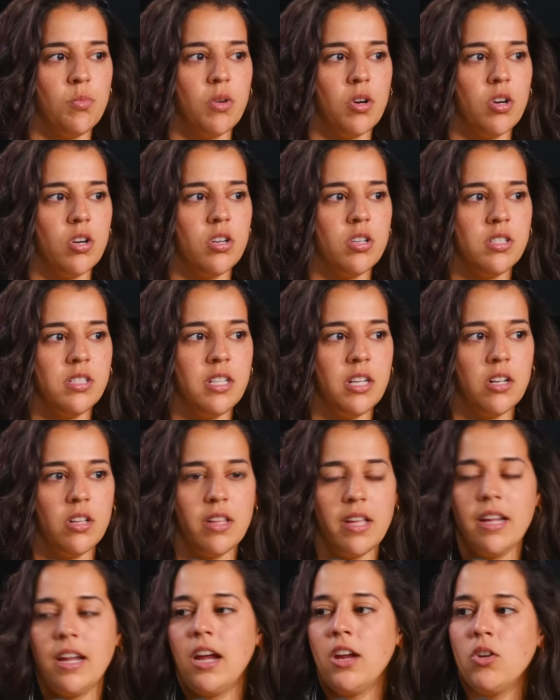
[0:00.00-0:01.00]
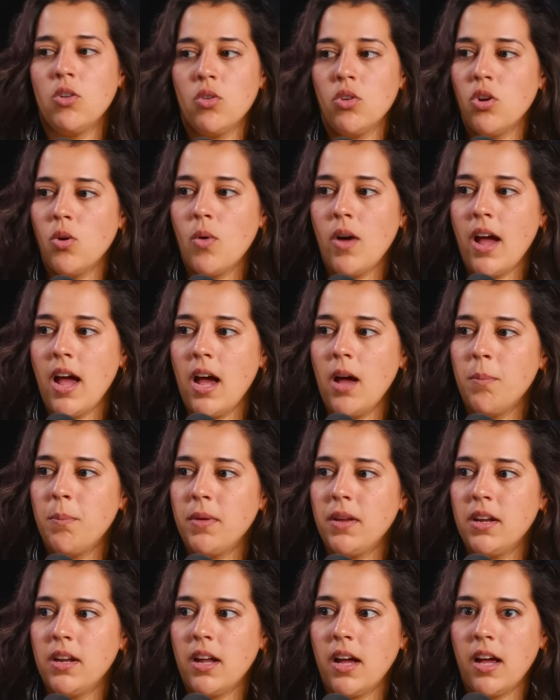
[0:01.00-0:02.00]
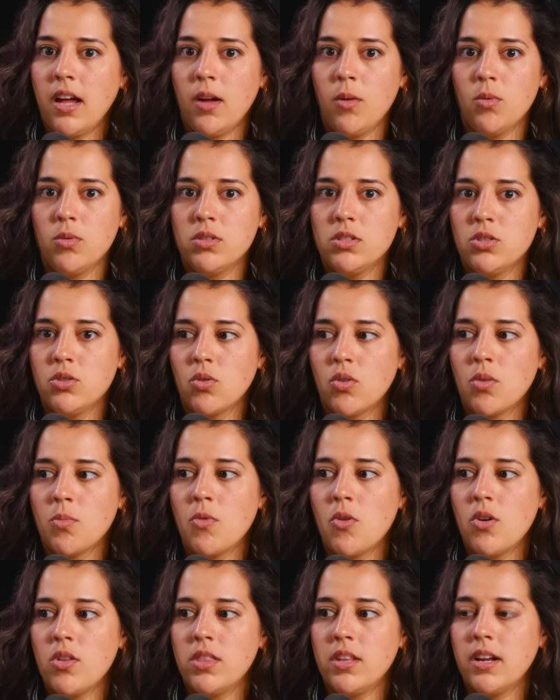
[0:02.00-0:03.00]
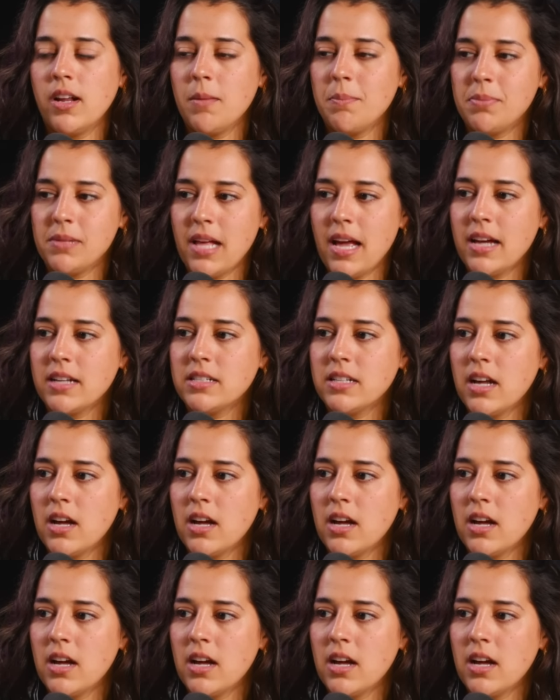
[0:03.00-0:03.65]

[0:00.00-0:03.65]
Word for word: murders, they're like, I don't know what happened. I was normal and then I blacked